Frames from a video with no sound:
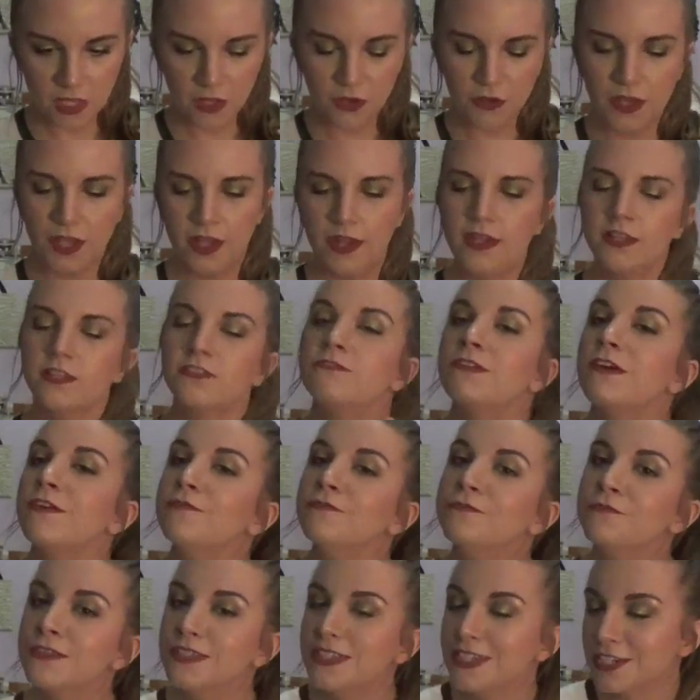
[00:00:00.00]
Okay, it's
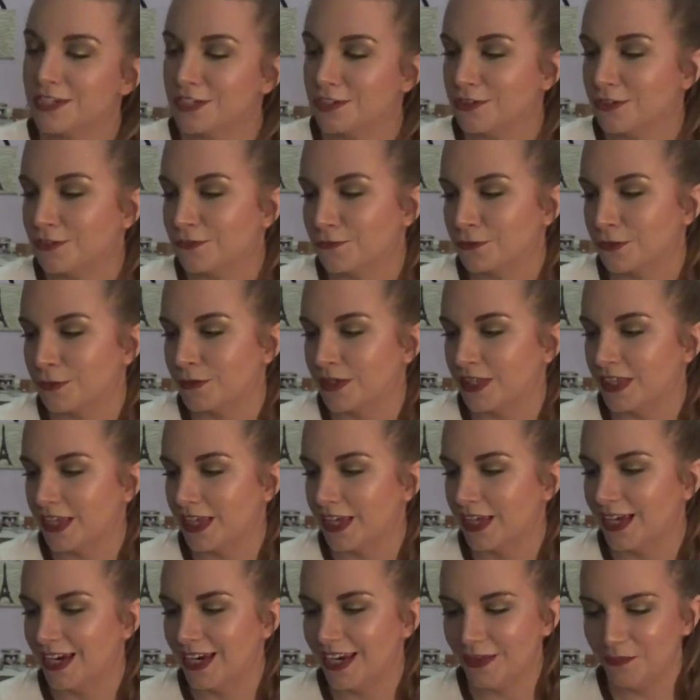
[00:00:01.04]
from Physicians
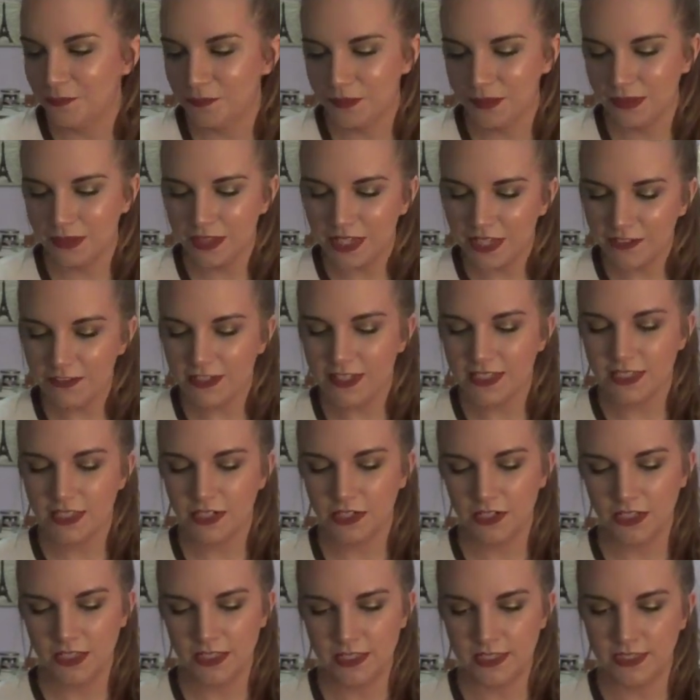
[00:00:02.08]
Formula, and I believe it's
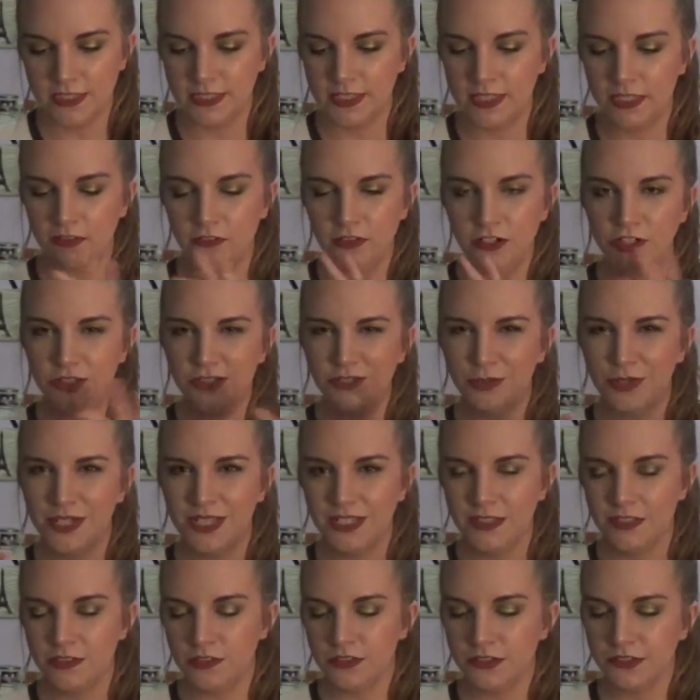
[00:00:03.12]
their Concealer
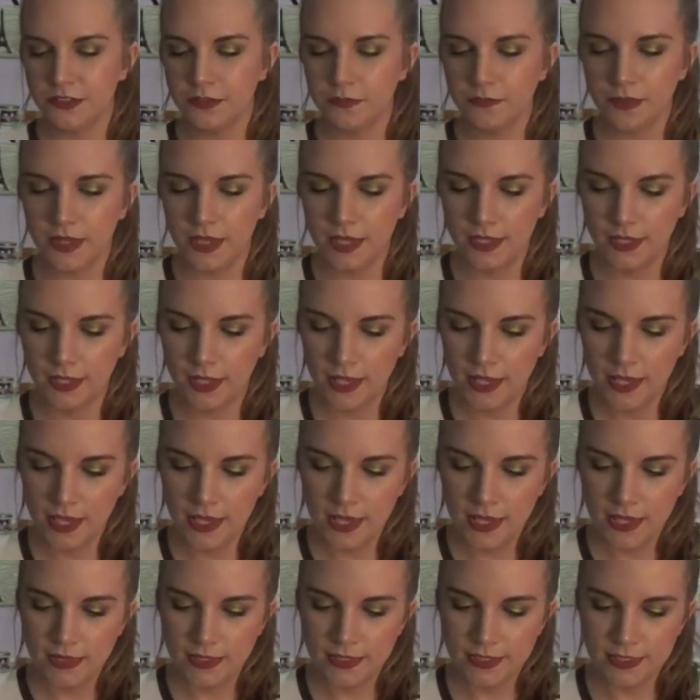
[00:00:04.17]
Twins or something.
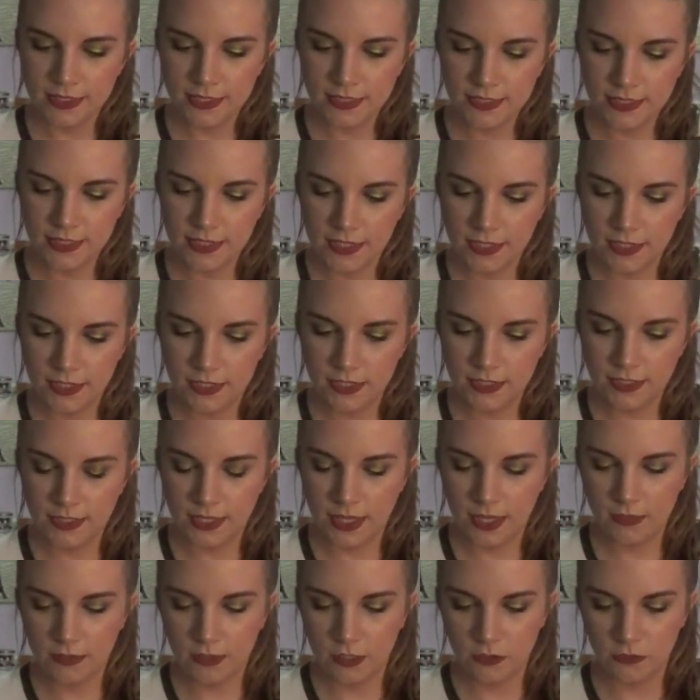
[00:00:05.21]
This is in
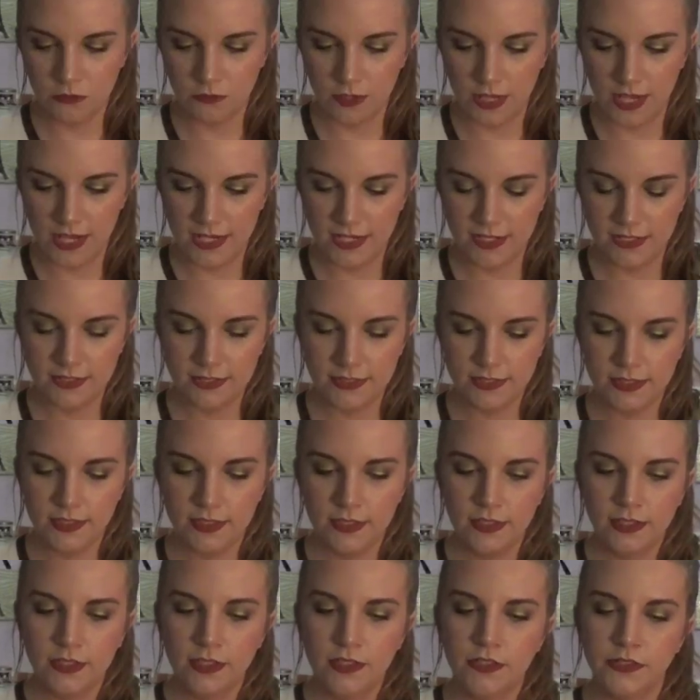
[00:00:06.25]
Yellow Light.
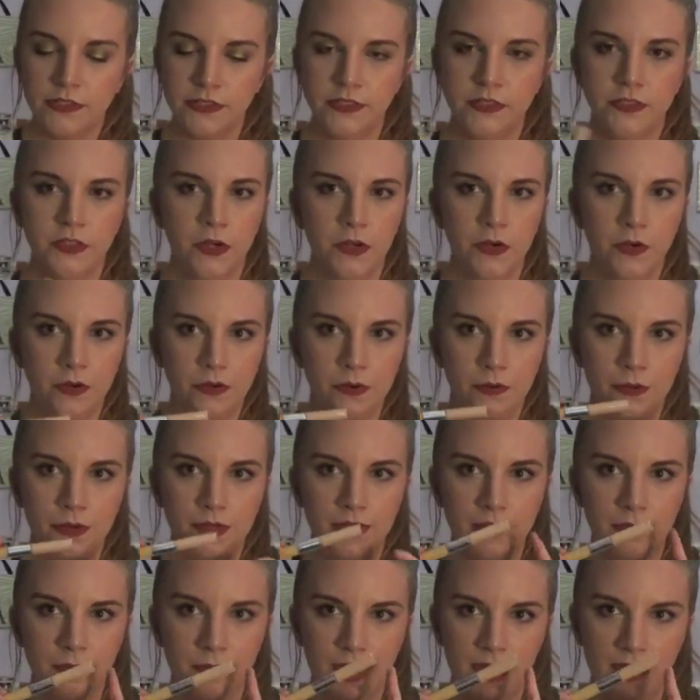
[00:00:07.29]
So
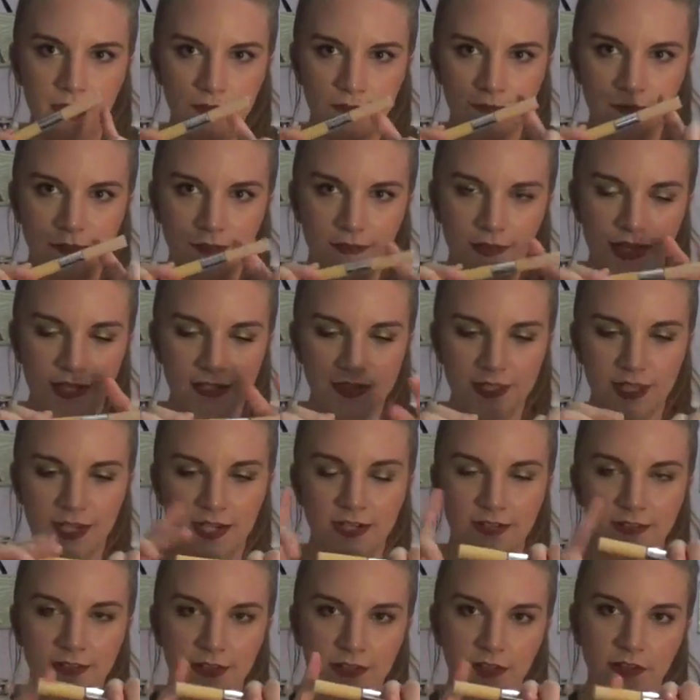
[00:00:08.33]
you have the light
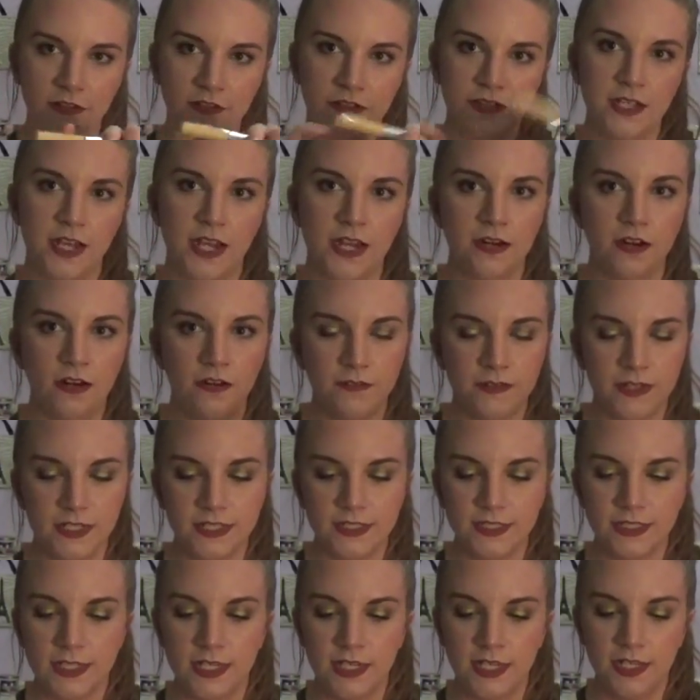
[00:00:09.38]
side and the yellow side.
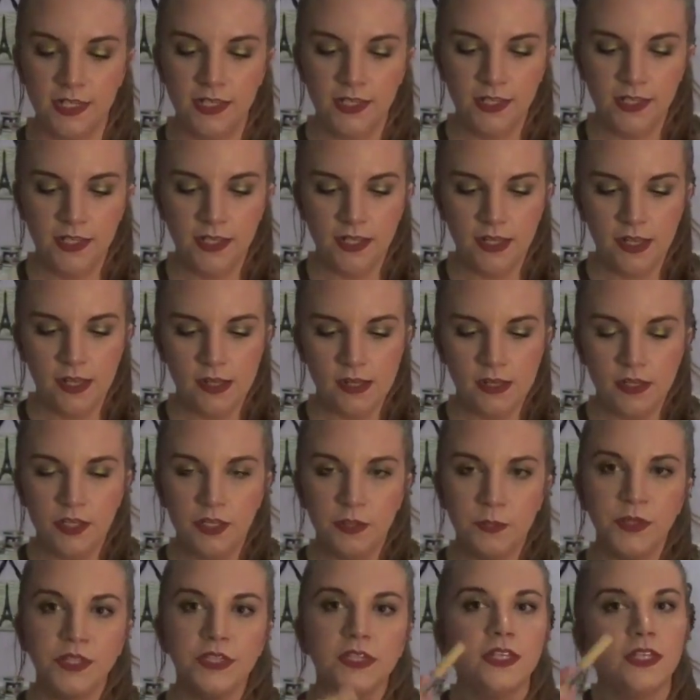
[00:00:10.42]
Obviously,
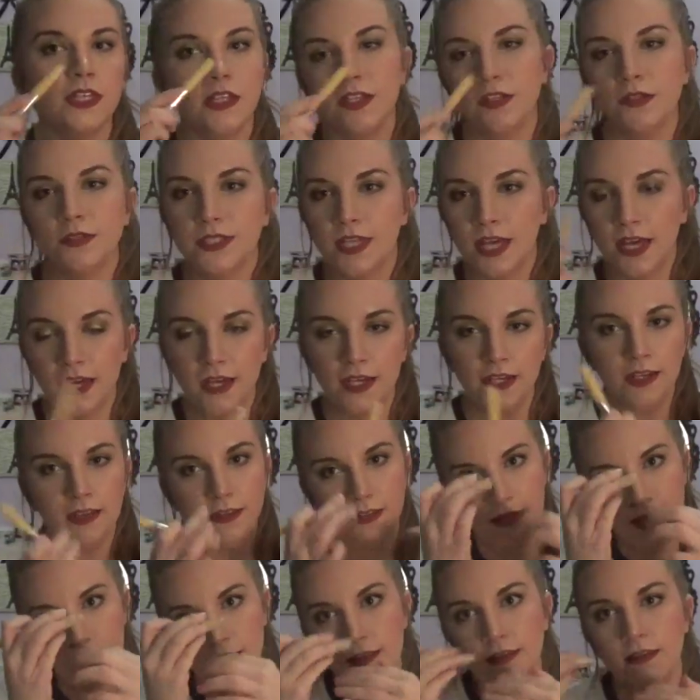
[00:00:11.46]
put the yellow side
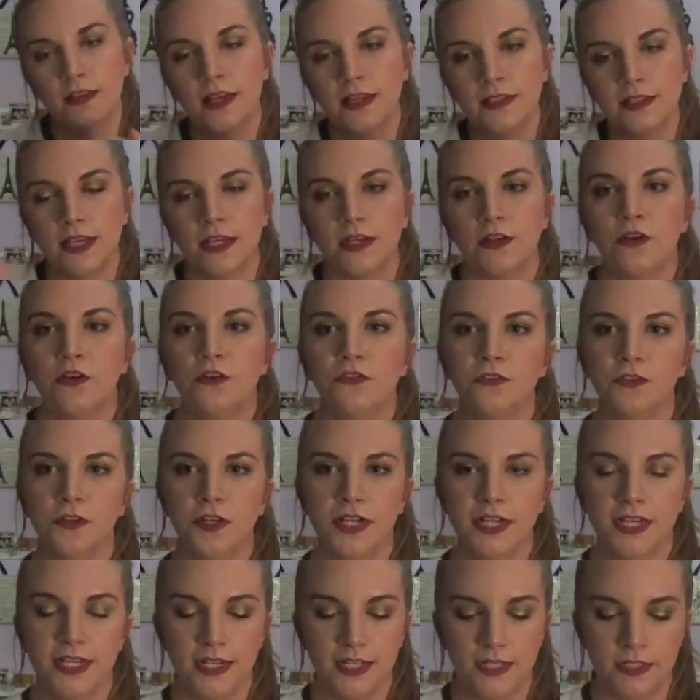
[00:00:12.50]
and then the light side over
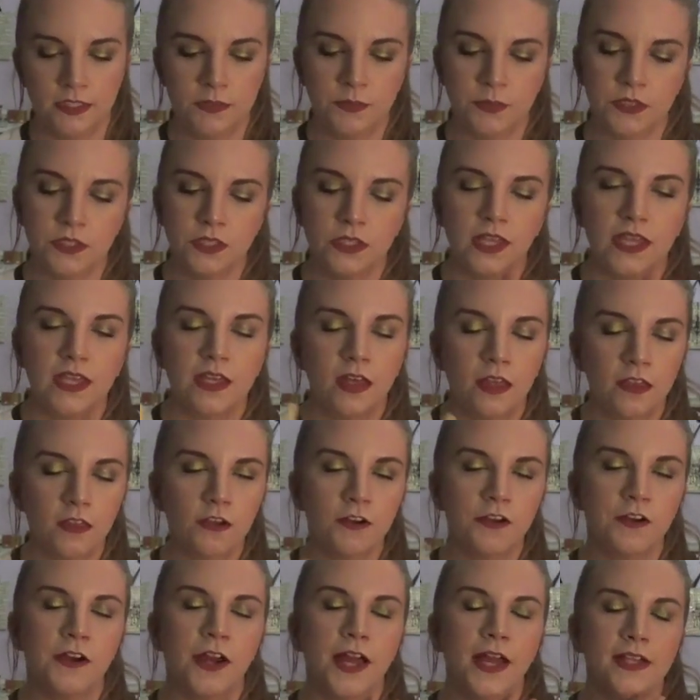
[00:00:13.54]
it, and it's supposed to like
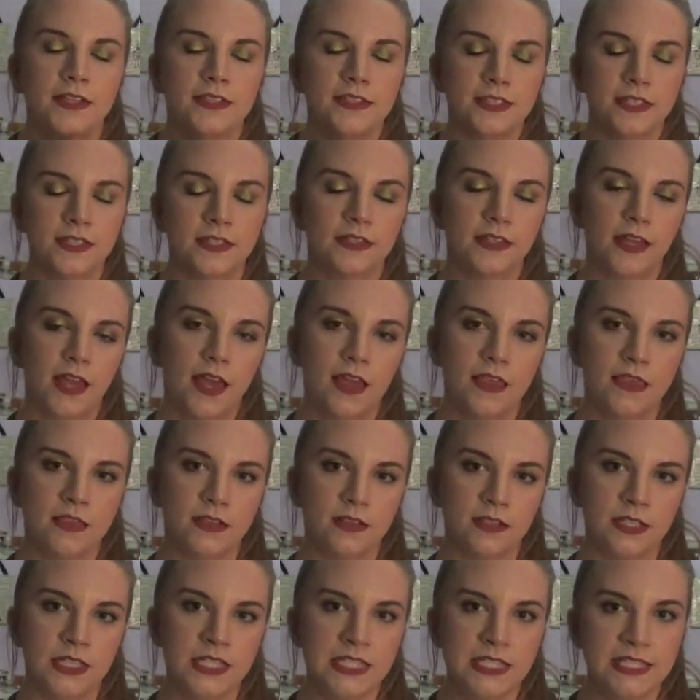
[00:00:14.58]
color correct and
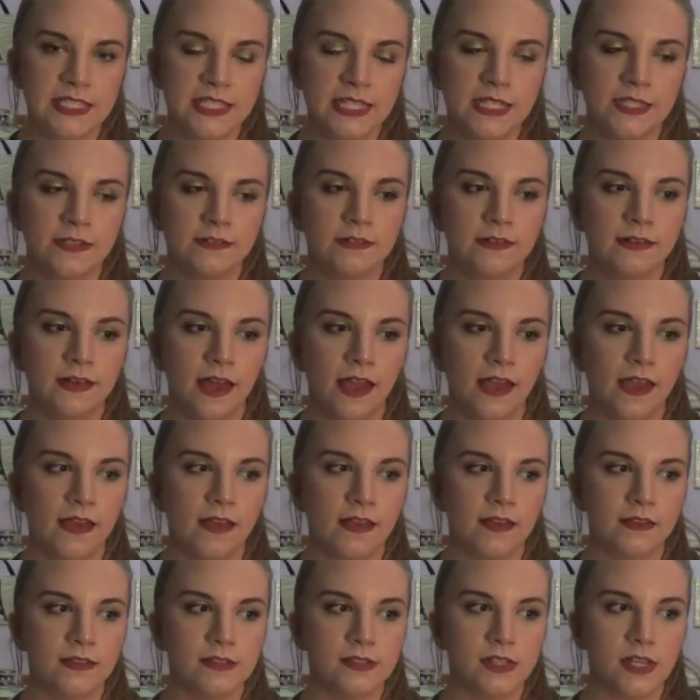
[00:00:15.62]
then conceal,
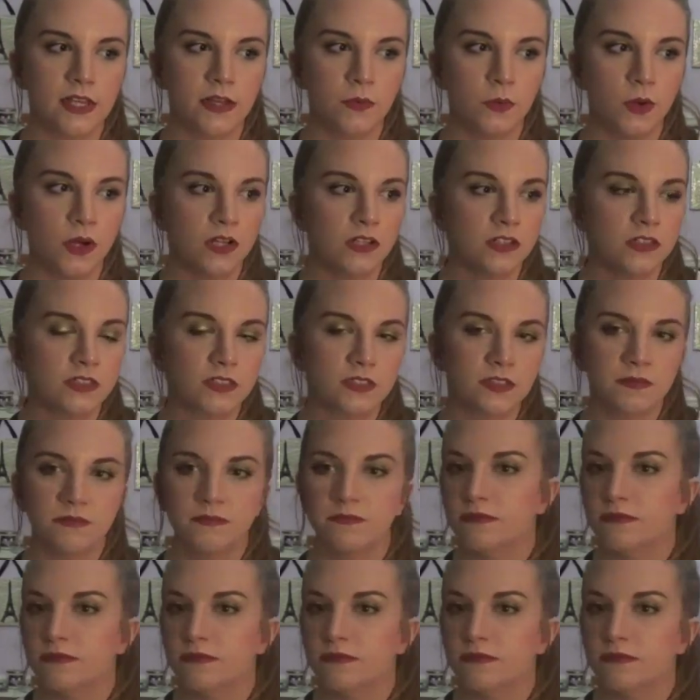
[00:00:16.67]
and it worked